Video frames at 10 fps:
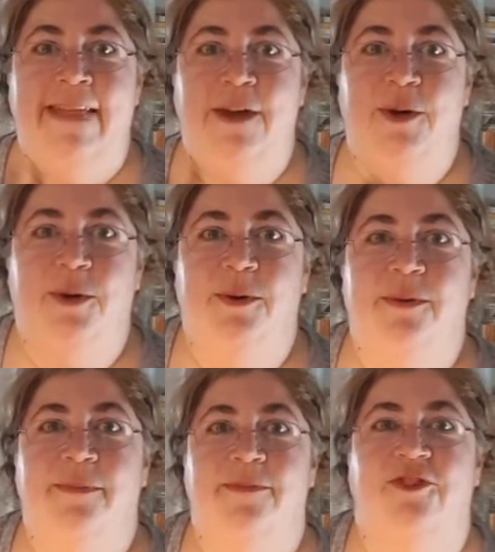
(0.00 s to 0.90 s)

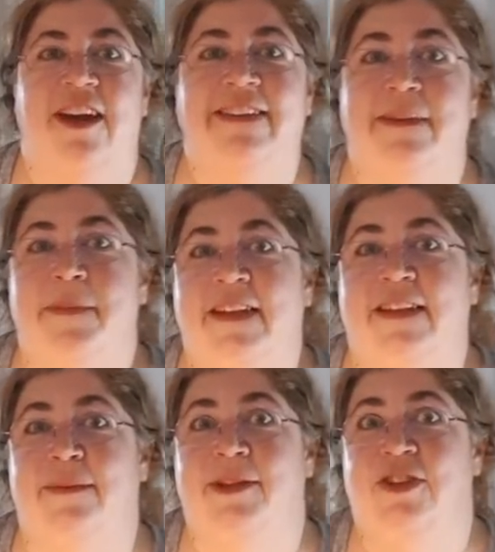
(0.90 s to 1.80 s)
Hello, trying something a
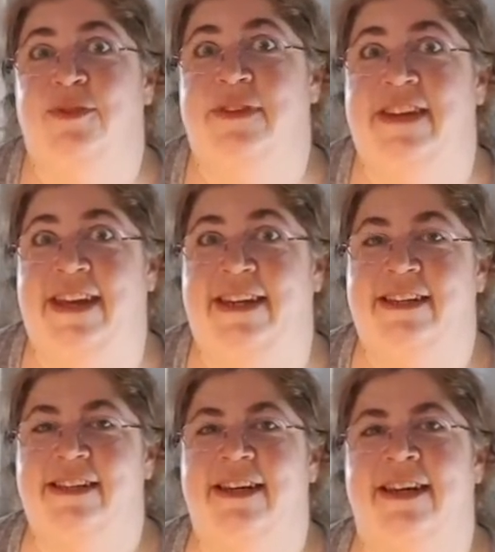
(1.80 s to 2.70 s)
little bit new today.
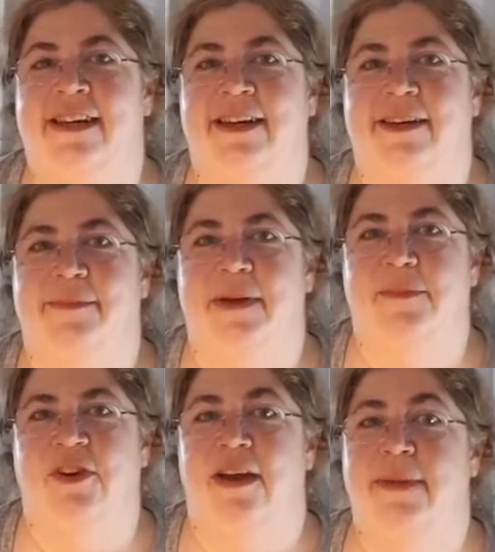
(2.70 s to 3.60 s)

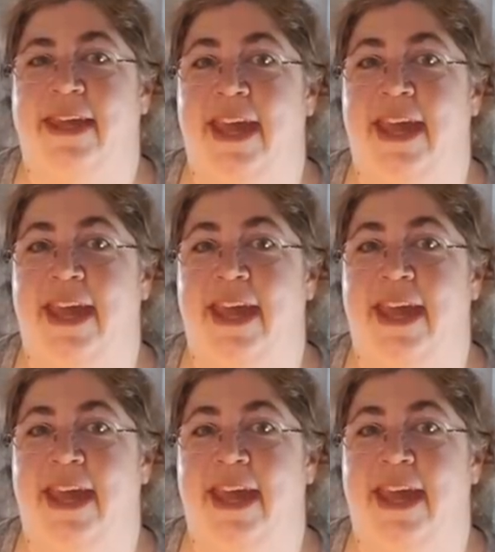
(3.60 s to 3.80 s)
I'm trying my